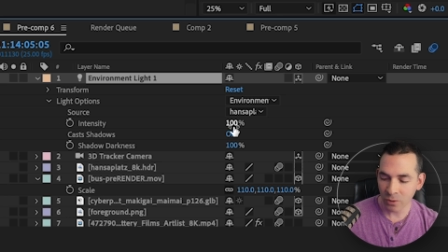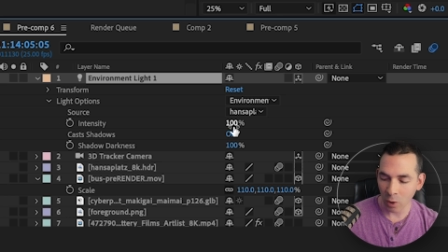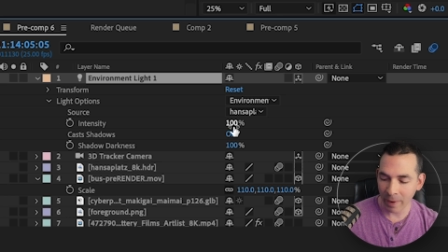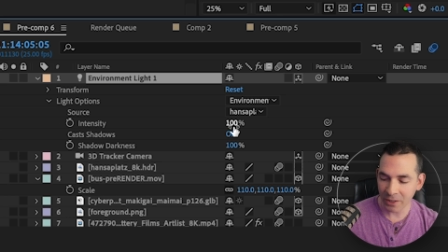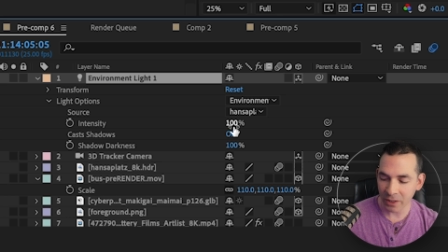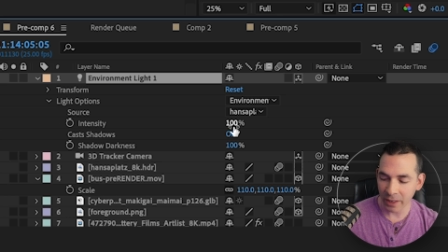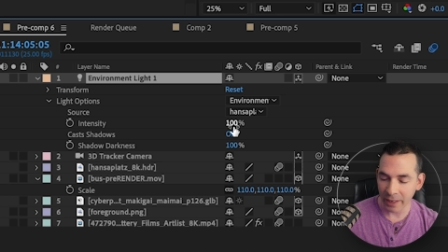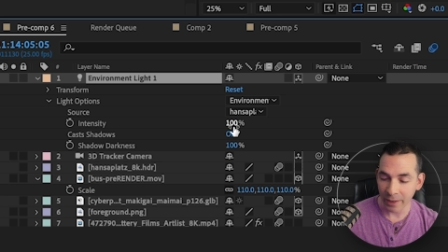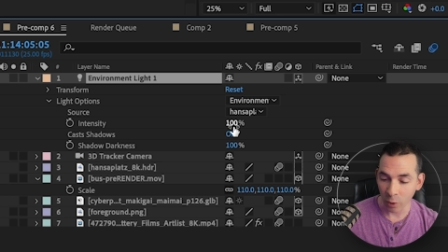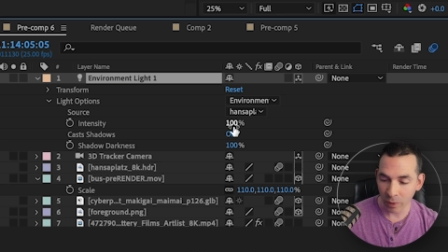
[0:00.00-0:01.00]
So I'm actually
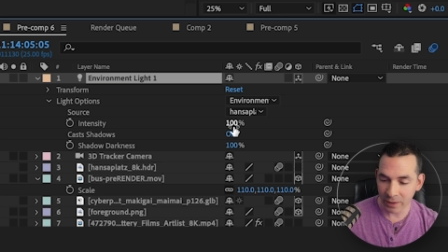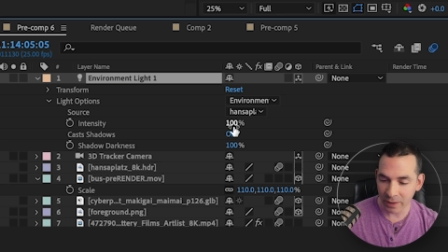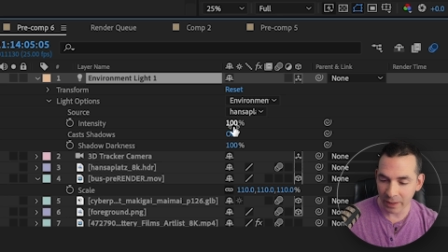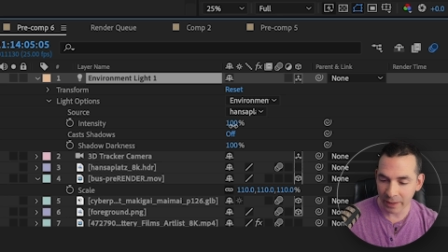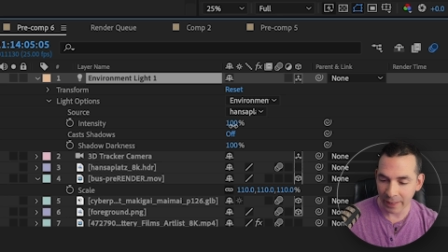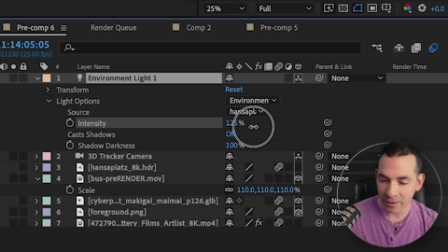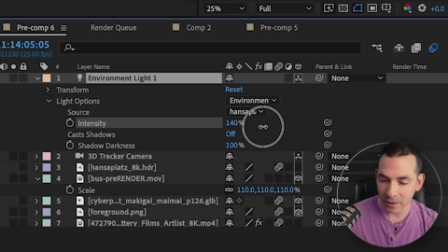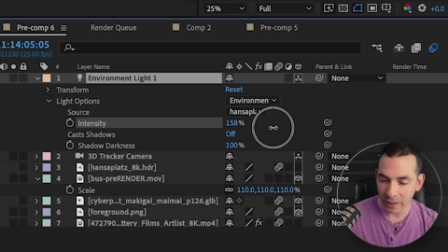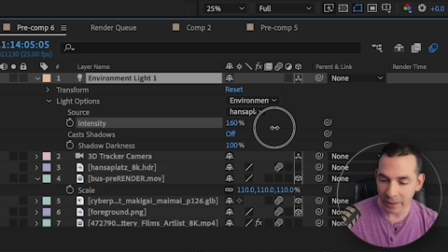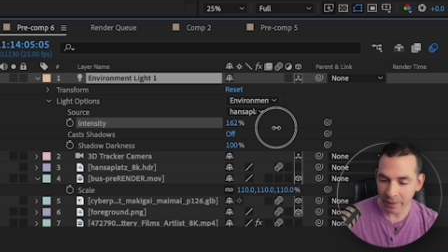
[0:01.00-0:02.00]
gonna increase the
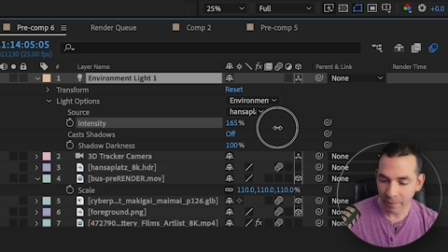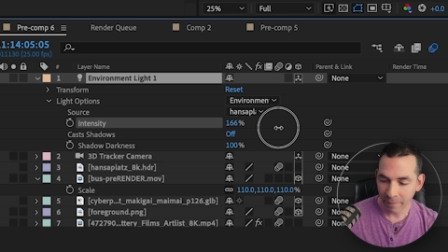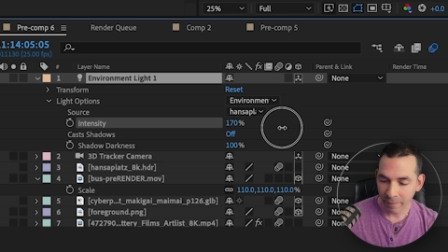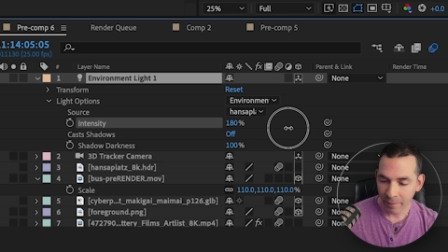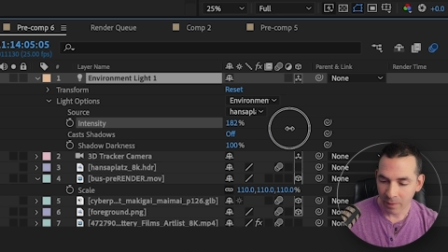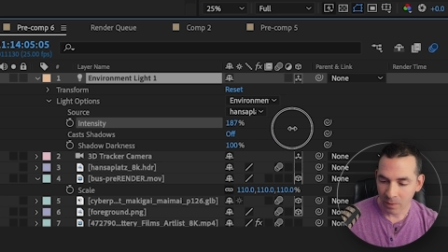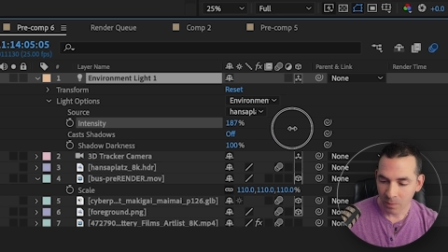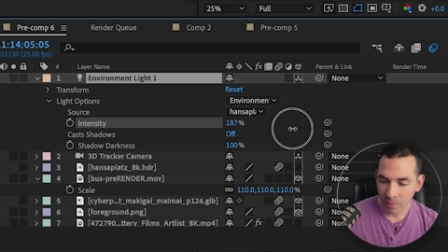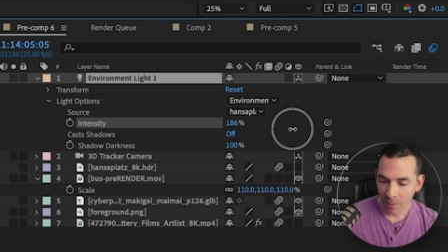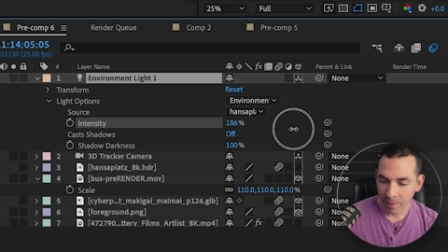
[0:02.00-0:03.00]
intensity
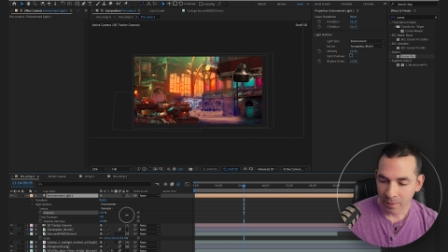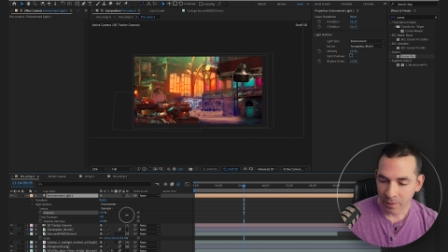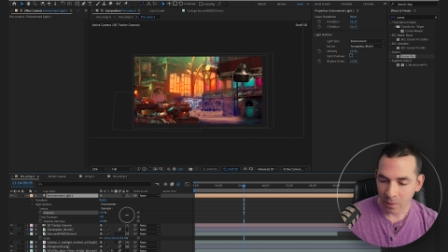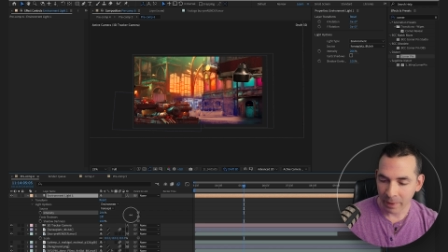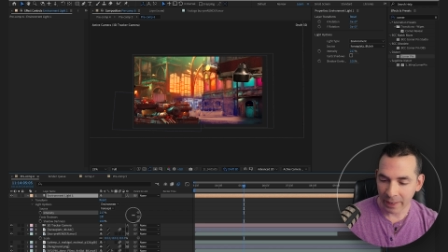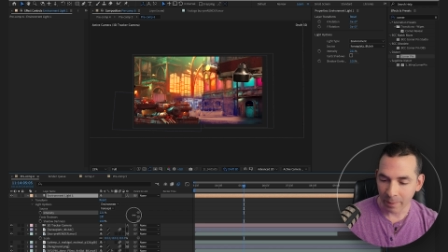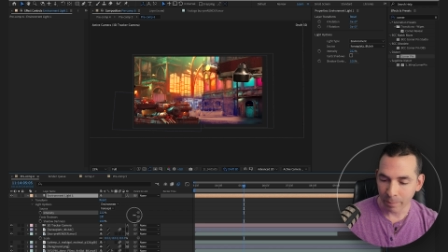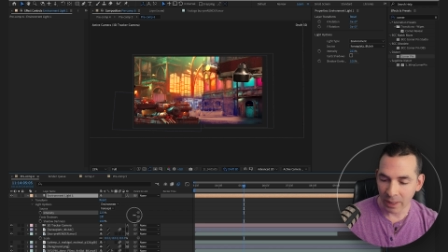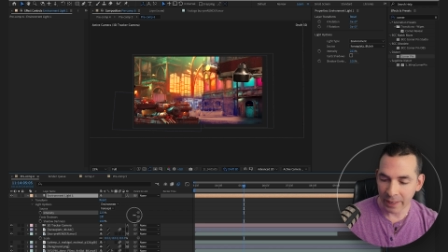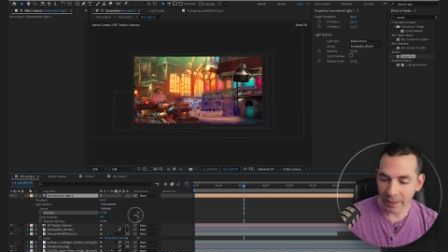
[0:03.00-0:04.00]
to make
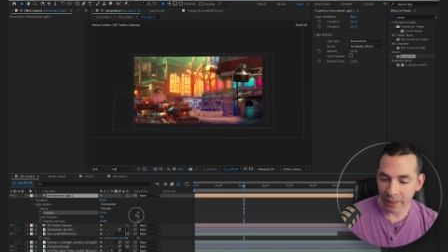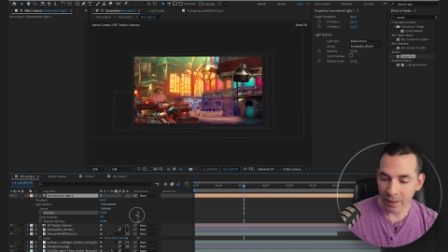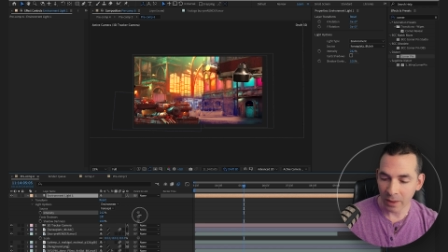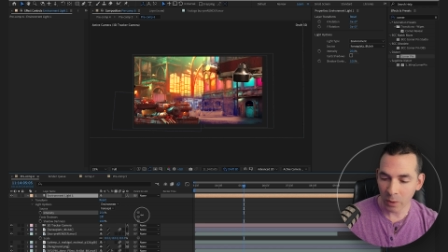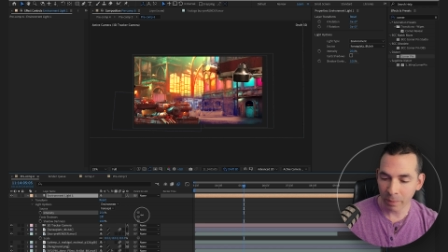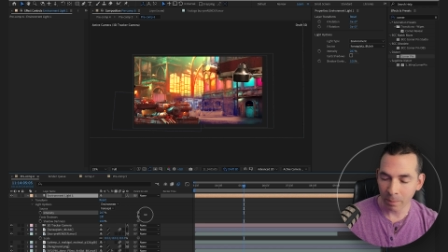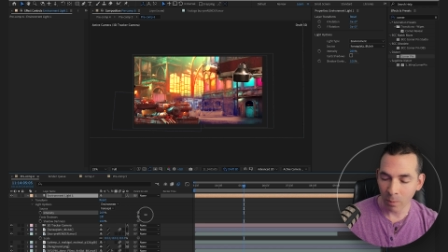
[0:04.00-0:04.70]
it blend in a little bit